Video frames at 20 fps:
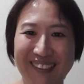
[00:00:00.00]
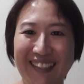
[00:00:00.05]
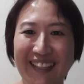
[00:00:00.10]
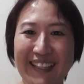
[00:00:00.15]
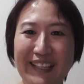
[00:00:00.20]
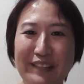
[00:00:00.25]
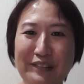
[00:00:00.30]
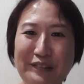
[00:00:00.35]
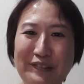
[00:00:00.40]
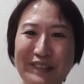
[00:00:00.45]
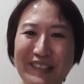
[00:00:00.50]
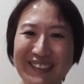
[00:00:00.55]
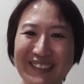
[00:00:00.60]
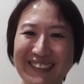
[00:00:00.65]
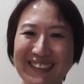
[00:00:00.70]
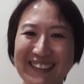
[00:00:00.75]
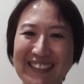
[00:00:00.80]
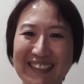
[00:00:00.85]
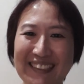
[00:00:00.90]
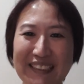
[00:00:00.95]
Hi everyone,
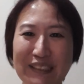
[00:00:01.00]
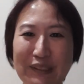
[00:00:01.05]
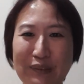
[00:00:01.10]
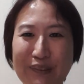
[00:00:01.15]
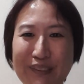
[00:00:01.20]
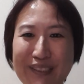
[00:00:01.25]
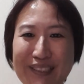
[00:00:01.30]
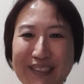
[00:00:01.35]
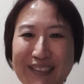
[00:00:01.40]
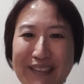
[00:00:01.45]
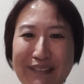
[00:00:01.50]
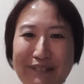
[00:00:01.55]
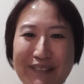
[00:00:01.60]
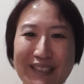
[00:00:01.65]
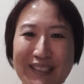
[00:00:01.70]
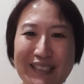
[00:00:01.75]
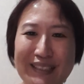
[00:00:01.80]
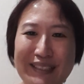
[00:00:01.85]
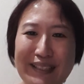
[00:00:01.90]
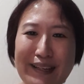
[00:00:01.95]
it's lesson
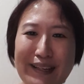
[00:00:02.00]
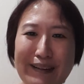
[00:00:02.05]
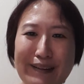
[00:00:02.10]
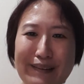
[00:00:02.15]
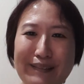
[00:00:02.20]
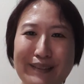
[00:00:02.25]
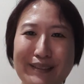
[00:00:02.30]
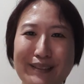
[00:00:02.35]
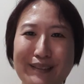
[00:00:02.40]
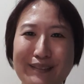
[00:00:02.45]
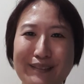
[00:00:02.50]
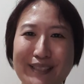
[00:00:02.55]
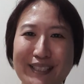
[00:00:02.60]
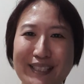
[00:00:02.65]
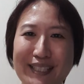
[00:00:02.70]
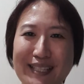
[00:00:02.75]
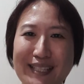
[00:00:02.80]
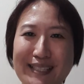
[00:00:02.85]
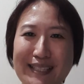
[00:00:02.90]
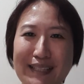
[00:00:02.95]
27. Karen wants to
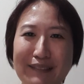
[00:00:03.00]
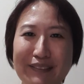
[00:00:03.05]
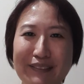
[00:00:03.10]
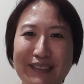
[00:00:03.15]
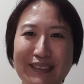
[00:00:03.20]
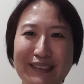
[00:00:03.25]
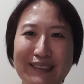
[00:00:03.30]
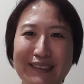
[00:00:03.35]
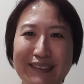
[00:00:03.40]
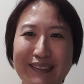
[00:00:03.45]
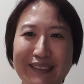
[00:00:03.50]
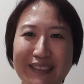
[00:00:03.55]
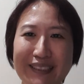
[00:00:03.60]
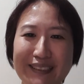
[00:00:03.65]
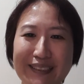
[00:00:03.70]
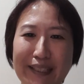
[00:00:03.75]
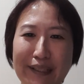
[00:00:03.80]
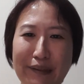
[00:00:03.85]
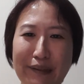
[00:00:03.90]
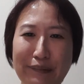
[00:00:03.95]
share some of the learning
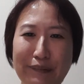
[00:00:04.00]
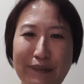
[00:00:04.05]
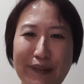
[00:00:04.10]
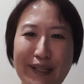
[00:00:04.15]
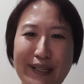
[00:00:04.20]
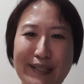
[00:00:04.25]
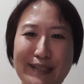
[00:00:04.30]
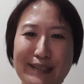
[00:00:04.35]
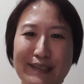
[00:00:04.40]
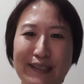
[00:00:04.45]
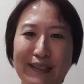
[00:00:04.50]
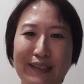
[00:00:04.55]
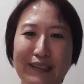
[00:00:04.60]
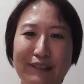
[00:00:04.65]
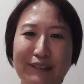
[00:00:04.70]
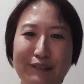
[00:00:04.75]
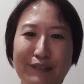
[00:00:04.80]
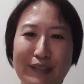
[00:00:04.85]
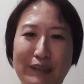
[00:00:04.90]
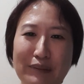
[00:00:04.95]
takeaways
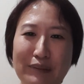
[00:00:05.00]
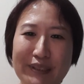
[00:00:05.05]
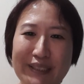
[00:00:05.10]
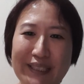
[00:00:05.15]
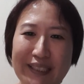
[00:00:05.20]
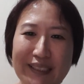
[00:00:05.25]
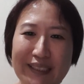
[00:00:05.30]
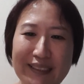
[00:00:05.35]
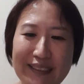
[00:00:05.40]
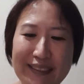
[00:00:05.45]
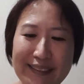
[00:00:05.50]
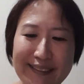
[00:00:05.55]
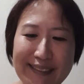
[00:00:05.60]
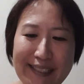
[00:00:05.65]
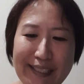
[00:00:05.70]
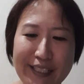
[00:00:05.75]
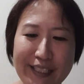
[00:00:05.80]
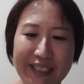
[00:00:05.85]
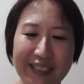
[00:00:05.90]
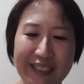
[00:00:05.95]
from attending the
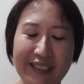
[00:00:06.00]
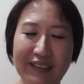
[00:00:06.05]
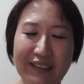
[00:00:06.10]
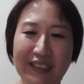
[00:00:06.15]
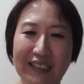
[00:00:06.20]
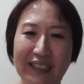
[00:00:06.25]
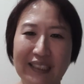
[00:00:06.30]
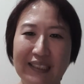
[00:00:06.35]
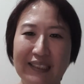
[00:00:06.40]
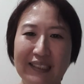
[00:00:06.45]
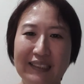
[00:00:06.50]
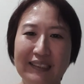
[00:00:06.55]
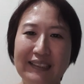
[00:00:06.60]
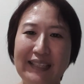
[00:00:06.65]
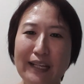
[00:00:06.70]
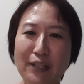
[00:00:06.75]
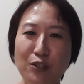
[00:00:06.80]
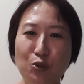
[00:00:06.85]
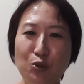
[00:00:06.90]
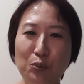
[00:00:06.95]
session. There
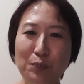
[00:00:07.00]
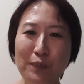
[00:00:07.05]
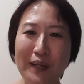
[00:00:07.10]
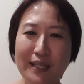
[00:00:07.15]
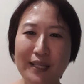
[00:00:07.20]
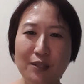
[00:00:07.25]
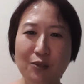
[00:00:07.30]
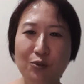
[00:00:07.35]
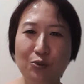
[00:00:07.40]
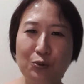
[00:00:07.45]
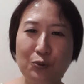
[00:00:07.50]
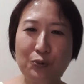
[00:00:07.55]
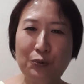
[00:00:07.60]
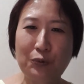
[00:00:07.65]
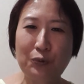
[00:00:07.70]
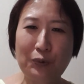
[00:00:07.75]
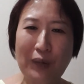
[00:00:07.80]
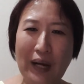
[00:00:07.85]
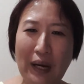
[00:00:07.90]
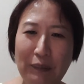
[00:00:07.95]
are two parts to
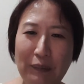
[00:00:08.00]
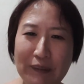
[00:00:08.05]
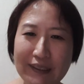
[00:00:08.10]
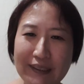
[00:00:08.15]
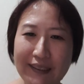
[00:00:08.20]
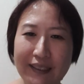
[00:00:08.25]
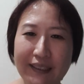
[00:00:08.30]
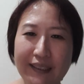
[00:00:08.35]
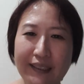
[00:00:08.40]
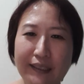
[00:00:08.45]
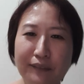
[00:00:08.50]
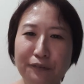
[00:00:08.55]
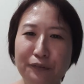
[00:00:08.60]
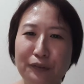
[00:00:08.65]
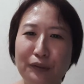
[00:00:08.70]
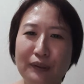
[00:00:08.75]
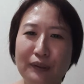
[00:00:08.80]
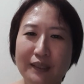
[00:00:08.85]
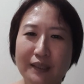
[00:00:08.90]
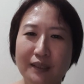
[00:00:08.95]
our learning
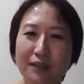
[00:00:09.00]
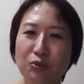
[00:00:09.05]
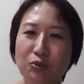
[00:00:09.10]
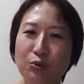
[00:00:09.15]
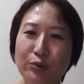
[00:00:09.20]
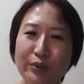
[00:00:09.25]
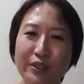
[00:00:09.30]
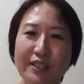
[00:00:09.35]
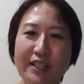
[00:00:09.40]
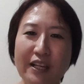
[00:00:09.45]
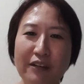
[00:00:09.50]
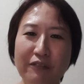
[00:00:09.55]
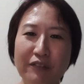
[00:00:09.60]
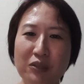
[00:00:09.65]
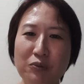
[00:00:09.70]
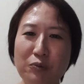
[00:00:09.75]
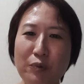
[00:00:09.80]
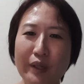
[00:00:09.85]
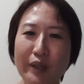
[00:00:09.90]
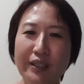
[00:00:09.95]
for lesson
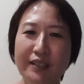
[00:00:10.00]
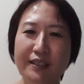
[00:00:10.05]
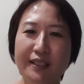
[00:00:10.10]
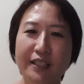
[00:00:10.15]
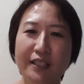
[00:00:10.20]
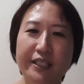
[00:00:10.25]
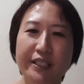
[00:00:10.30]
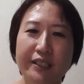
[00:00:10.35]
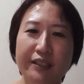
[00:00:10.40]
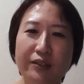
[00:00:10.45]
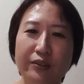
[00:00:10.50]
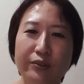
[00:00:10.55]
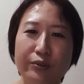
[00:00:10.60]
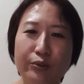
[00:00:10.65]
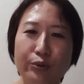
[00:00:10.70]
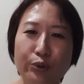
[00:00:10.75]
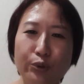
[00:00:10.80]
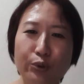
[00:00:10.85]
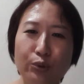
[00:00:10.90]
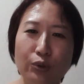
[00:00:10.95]
27. One is actually to
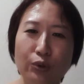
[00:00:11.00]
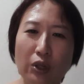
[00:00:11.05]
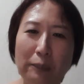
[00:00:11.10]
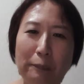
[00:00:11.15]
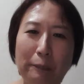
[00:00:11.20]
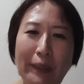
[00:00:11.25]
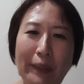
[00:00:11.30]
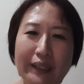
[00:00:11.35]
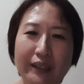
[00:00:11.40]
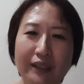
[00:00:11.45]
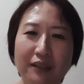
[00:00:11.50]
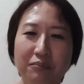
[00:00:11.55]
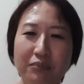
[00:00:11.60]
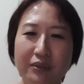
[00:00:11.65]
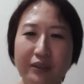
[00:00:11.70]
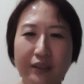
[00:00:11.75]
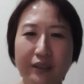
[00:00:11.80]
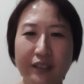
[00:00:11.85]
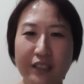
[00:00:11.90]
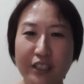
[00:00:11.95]
do
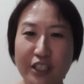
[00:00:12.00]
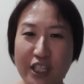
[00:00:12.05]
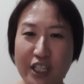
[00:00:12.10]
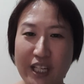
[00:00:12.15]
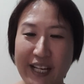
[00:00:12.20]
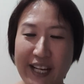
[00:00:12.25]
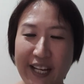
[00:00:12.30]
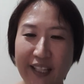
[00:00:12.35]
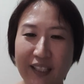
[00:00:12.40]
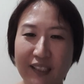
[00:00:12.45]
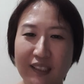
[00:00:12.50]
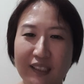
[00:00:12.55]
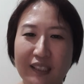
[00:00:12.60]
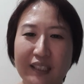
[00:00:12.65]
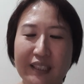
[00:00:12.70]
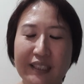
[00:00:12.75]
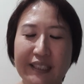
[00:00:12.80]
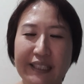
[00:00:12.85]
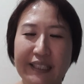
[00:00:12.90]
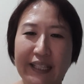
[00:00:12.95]
compatibility check.
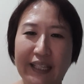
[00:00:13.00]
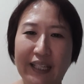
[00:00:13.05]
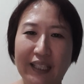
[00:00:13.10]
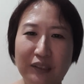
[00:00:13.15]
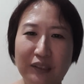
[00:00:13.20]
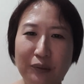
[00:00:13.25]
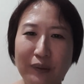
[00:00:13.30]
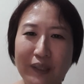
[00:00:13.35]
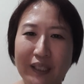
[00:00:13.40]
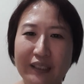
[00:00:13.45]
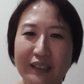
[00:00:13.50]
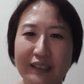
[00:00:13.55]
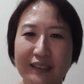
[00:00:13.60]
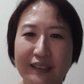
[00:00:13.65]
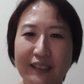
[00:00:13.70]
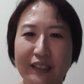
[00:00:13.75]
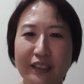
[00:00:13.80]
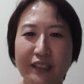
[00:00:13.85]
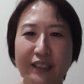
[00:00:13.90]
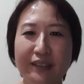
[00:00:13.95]
The other one is
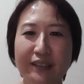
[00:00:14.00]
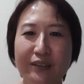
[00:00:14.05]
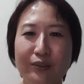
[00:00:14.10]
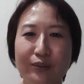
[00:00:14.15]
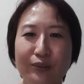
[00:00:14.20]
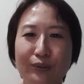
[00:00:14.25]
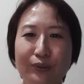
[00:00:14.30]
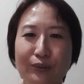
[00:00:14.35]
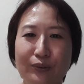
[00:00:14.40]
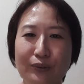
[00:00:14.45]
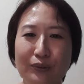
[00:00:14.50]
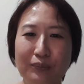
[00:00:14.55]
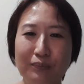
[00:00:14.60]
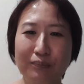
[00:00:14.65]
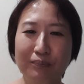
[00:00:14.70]
actually to